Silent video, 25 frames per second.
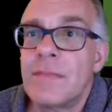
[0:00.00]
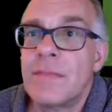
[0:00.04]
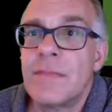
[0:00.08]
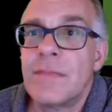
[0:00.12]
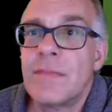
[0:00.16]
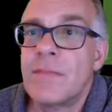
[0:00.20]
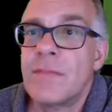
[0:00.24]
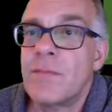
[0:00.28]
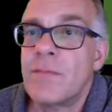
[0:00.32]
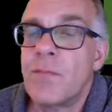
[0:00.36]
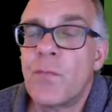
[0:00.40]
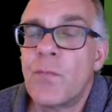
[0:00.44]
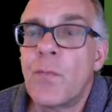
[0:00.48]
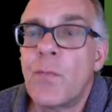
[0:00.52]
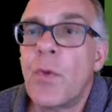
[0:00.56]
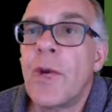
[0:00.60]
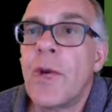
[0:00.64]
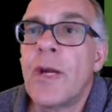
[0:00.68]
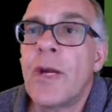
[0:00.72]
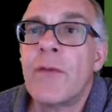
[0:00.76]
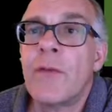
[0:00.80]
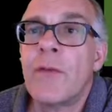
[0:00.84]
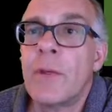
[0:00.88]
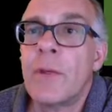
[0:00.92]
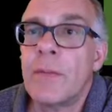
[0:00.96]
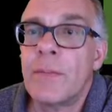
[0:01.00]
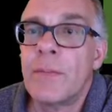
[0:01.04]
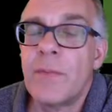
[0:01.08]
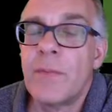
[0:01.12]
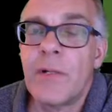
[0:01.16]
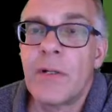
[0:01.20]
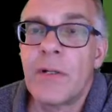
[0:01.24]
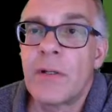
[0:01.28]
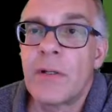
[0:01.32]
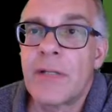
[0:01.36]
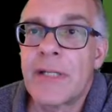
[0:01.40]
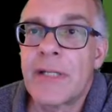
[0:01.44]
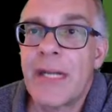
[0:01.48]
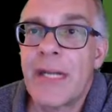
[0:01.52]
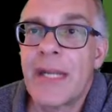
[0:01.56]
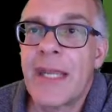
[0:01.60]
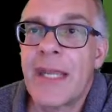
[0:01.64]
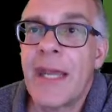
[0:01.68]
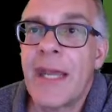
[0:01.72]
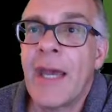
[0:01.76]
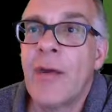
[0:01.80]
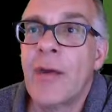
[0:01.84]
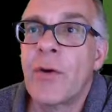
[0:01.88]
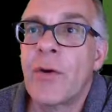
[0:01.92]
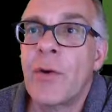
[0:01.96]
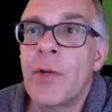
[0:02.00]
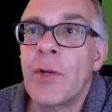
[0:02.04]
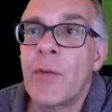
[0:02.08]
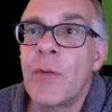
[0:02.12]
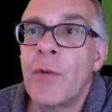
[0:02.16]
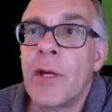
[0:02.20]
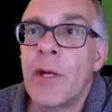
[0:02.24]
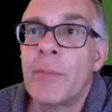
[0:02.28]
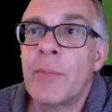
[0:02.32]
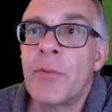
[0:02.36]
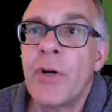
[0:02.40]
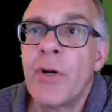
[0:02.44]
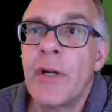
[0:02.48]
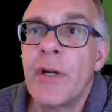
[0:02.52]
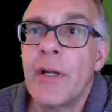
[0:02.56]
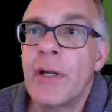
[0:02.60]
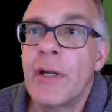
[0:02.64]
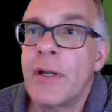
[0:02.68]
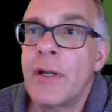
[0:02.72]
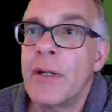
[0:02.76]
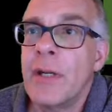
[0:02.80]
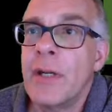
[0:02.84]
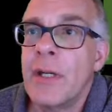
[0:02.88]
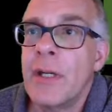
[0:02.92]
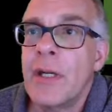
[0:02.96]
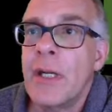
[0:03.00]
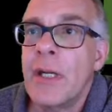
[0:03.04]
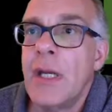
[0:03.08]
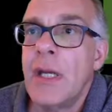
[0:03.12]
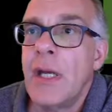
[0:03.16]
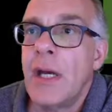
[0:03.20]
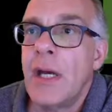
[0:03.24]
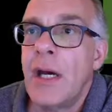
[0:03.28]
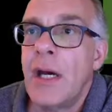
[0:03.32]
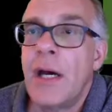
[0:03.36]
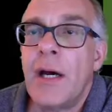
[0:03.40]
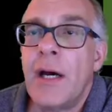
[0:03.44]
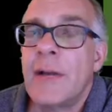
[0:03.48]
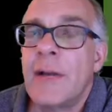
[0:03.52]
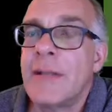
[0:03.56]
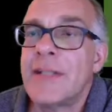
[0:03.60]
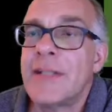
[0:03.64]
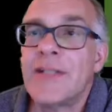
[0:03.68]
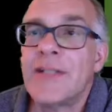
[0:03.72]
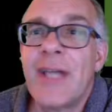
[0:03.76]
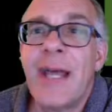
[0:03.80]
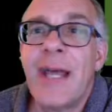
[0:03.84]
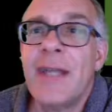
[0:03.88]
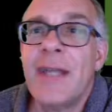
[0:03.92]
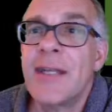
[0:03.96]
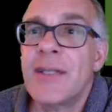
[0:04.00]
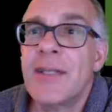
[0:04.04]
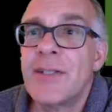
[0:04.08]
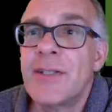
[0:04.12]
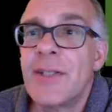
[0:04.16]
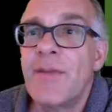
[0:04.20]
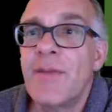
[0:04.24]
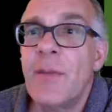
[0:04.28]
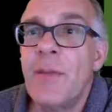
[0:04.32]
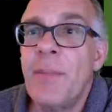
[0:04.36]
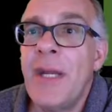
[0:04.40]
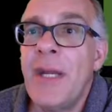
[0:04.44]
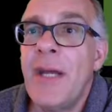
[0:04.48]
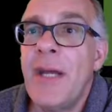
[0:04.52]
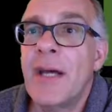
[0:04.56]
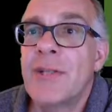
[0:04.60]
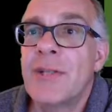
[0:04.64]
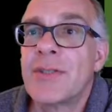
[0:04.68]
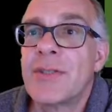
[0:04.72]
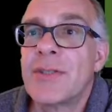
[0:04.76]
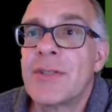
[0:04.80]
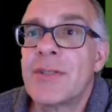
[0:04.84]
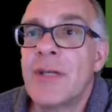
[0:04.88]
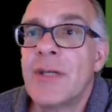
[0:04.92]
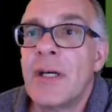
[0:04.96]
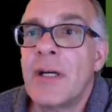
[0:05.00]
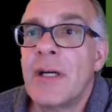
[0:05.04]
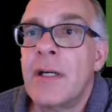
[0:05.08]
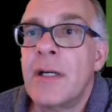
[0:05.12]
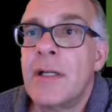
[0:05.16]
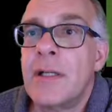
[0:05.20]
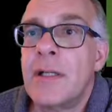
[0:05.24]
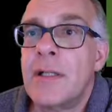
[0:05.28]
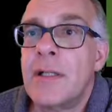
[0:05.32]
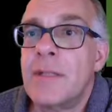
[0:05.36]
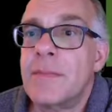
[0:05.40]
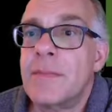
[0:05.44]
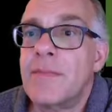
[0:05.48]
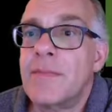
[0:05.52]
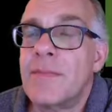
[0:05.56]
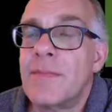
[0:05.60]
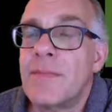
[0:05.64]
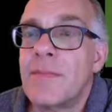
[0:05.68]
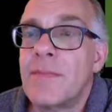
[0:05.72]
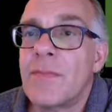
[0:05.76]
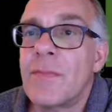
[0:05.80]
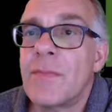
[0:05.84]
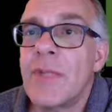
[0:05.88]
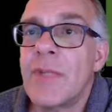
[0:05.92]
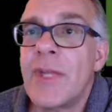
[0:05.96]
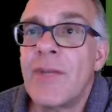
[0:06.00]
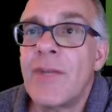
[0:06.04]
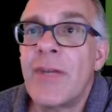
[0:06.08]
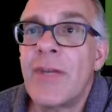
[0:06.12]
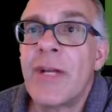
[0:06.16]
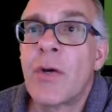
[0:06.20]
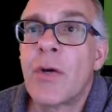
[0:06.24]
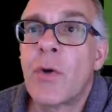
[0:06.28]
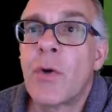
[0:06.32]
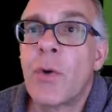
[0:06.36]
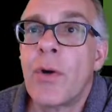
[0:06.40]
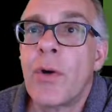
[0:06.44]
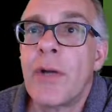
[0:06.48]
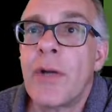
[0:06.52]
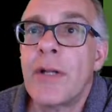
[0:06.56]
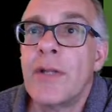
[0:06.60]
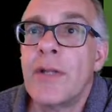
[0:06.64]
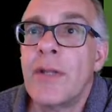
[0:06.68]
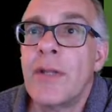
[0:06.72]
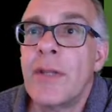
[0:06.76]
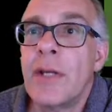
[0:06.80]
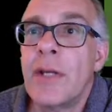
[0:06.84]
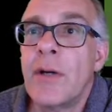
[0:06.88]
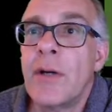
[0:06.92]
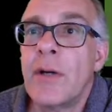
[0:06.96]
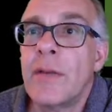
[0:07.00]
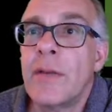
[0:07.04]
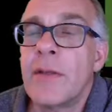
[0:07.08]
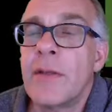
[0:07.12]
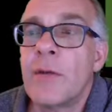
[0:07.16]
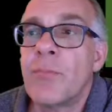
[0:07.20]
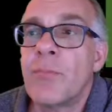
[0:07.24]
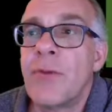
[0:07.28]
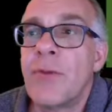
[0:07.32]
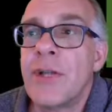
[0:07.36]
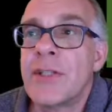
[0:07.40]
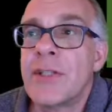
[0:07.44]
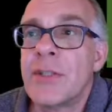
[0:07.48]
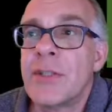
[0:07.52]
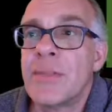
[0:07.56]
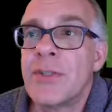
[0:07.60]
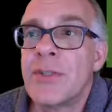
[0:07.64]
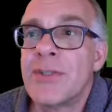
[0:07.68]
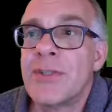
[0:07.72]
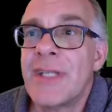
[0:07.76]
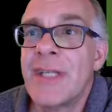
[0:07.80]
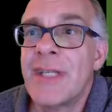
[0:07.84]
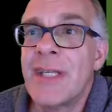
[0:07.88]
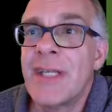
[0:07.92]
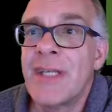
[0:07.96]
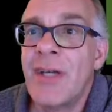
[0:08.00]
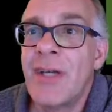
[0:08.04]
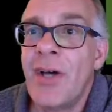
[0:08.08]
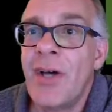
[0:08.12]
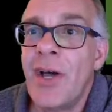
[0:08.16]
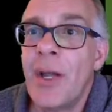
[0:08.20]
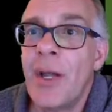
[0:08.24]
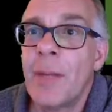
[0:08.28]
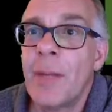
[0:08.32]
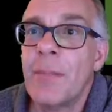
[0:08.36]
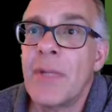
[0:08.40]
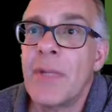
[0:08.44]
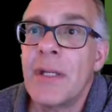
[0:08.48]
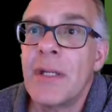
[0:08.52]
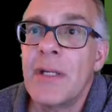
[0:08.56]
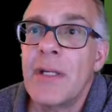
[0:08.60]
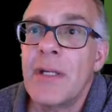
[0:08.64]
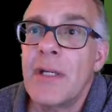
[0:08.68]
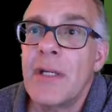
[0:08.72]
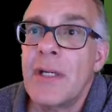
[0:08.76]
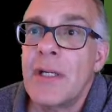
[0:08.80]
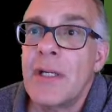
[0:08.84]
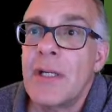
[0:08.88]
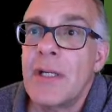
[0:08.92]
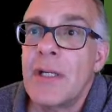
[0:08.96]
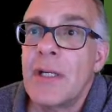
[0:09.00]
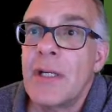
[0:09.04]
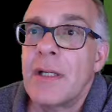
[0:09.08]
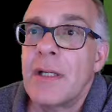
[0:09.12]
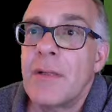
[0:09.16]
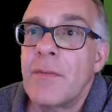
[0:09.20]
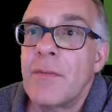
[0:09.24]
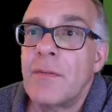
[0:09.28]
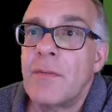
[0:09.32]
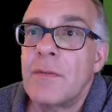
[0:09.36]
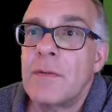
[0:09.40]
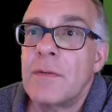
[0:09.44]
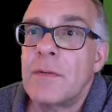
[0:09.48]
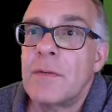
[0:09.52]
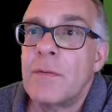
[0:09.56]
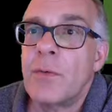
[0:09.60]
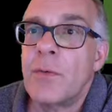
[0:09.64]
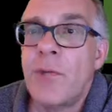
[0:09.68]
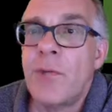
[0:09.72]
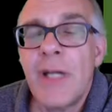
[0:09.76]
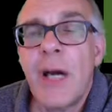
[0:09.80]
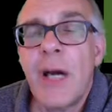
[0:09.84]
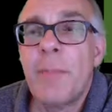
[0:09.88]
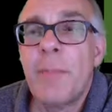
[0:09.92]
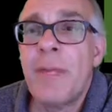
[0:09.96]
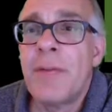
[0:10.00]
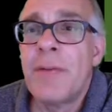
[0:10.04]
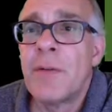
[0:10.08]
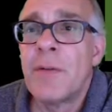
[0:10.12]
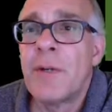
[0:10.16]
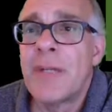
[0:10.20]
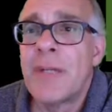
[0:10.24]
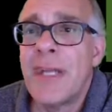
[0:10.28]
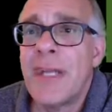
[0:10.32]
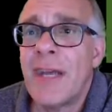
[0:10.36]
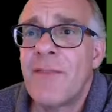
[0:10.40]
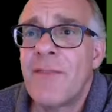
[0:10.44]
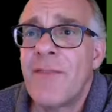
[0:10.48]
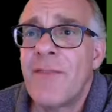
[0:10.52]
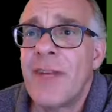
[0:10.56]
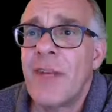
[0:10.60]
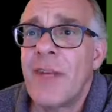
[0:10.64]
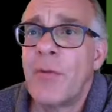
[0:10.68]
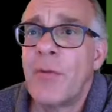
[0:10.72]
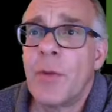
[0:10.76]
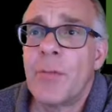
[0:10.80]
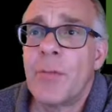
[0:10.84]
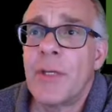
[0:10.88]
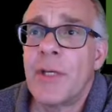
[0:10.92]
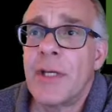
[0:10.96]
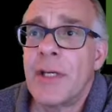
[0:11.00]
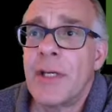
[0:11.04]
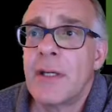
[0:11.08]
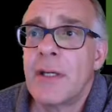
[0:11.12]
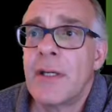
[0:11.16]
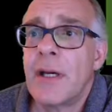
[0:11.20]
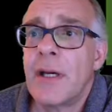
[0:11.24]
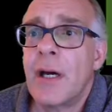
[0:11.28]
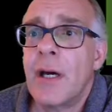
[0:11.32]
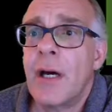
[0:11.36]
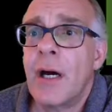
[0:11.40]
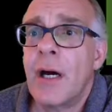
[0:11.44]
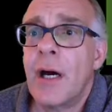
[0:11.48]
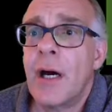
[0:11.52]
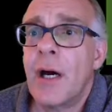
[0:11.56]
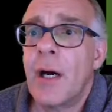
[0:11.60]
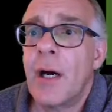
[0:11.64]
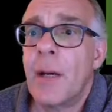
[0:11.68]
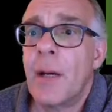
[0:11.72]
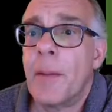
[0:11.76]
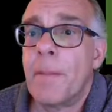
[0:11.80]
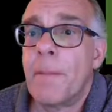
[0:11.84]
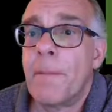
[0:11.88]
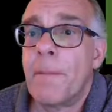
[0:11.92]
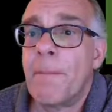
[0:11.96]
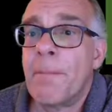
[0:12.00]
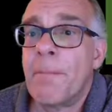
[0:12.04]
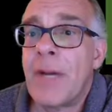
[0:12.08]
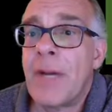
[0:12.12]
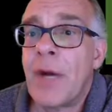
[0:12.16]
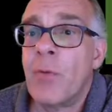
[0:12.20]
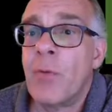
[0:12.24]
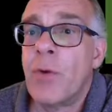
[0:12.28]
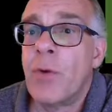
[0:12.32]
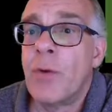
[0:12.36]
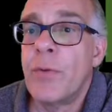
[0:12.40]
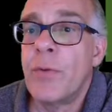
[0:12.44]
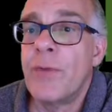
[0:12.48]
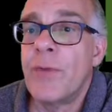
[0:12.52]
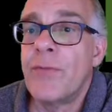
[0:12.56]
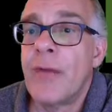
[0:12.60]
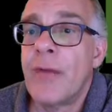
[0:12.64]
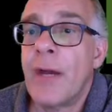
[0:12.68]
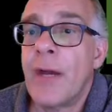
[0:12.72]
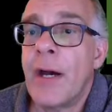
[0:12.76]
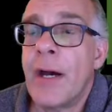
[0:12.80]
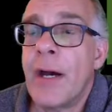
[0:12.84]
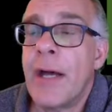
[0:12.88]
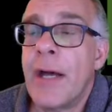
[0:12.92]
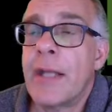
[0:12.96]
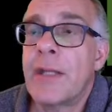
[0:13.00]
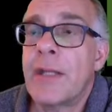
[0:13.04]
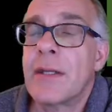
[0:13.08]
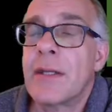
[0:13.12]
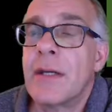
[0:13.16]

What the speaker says: whatever kind of category you want to put it in. The scientists of the past, living according to their principles at the time, would not be looked at favorably by what we've got